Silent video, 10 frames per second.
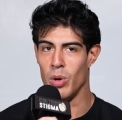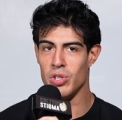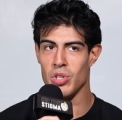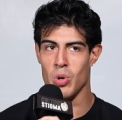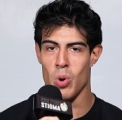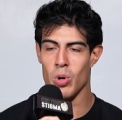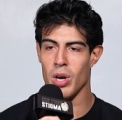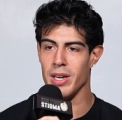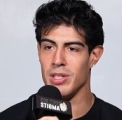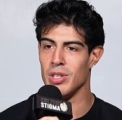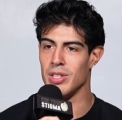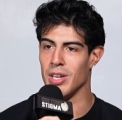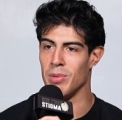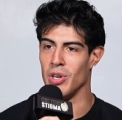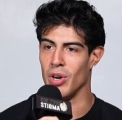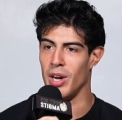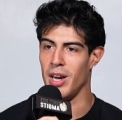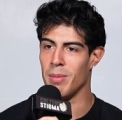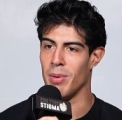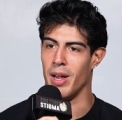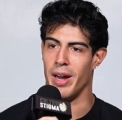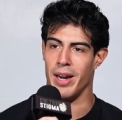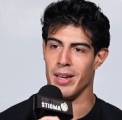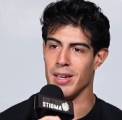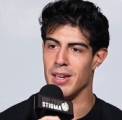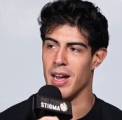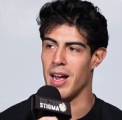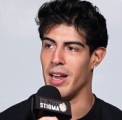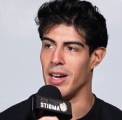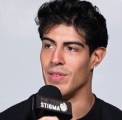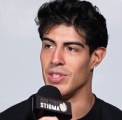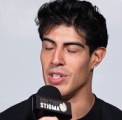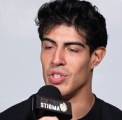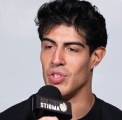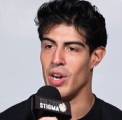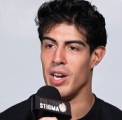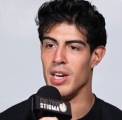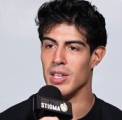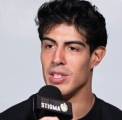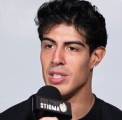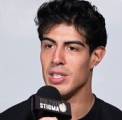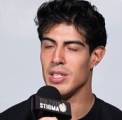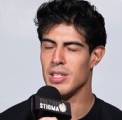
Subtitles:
Which is cool, like, to some degree, but, like, not, like, if it's extraneous.